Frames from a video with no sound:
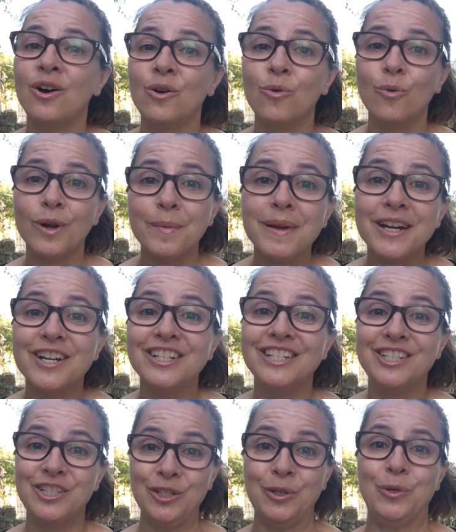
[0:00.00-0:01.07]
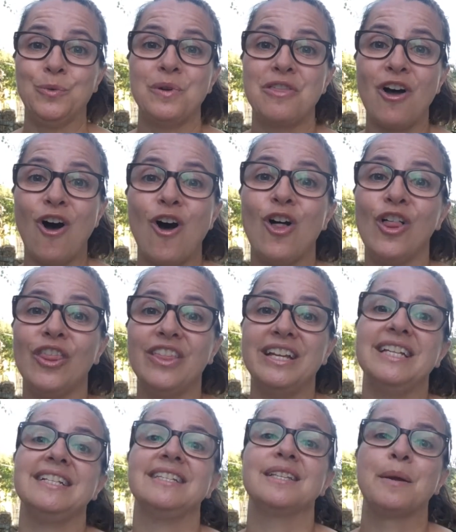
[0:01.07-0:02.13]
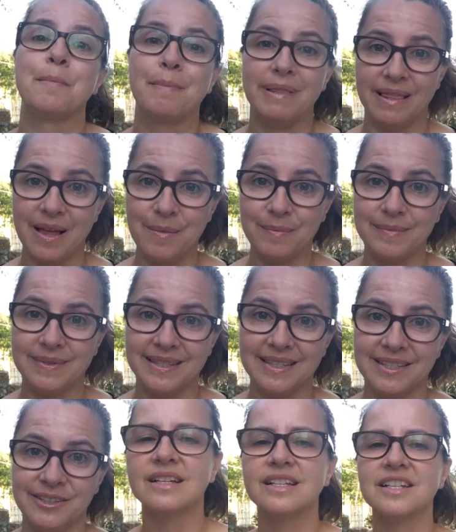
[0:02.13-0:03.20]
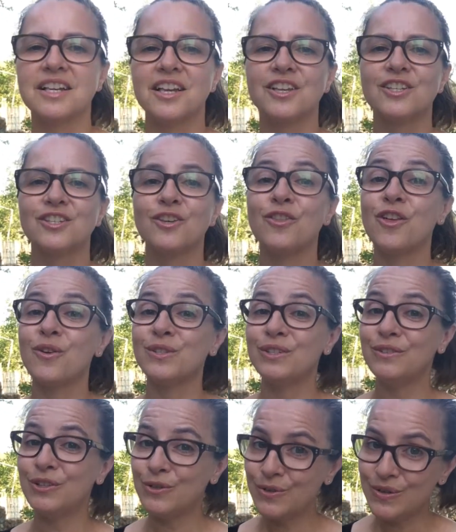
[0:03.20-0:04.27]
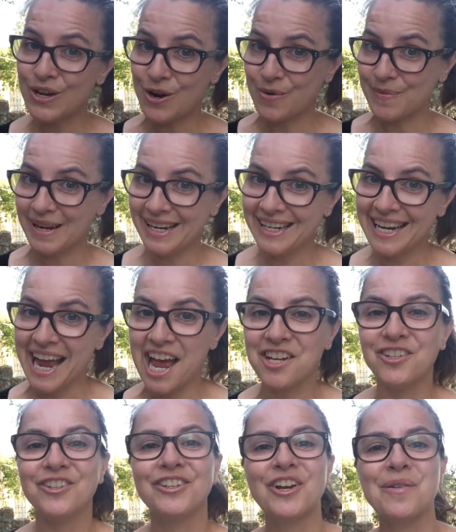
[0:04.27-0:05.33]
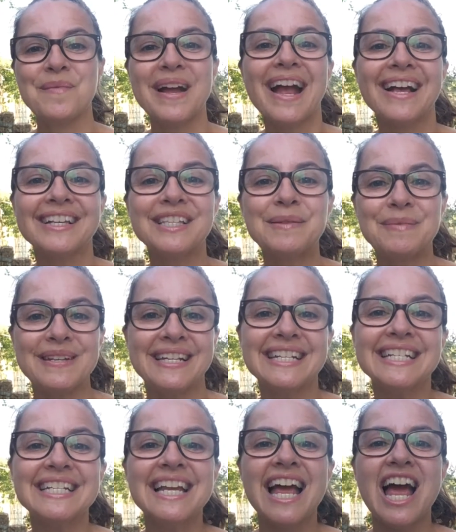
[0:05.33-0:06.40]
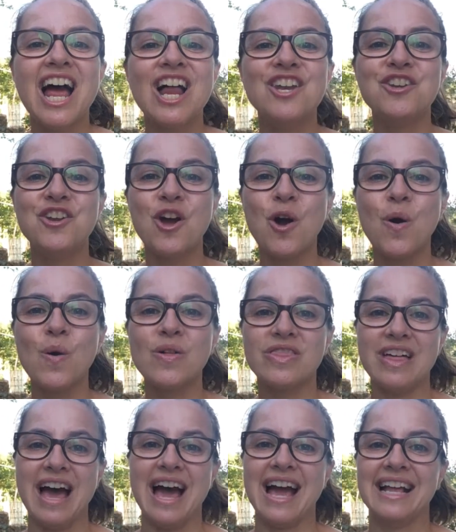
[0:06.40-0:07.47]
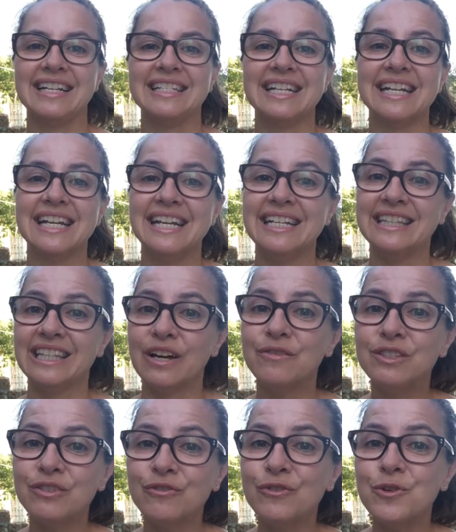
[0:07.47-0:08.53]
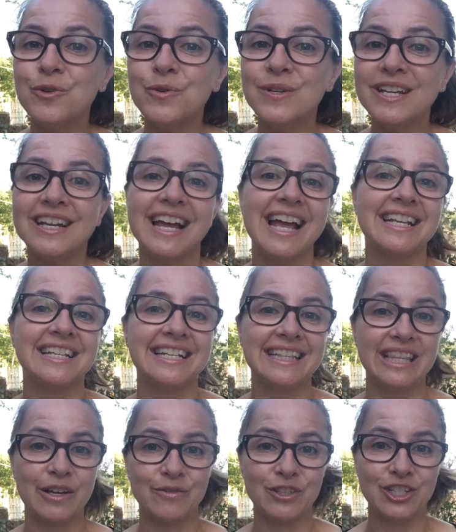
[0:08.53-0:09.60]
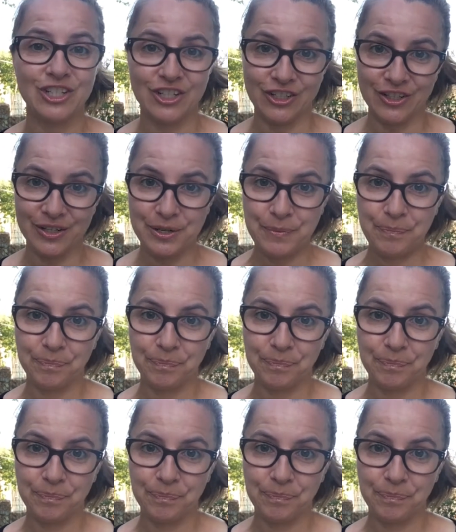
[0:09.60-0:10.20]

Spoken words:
What am I going to do with all these plums? So those of you who know me and who know my husband know that he loves food and he loves to cook.